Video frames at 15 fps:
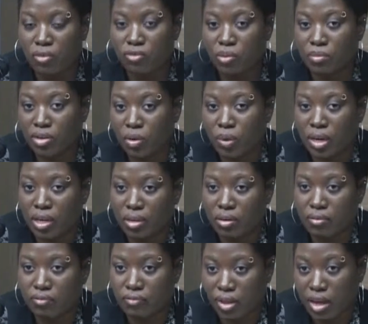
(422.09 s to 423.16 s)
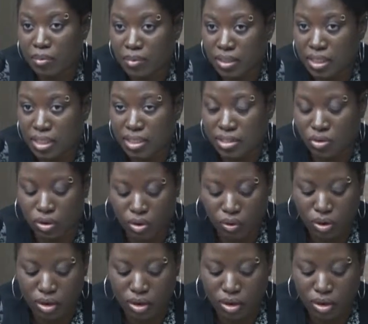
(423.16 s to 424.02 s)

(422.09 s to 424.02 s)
are from lower income families or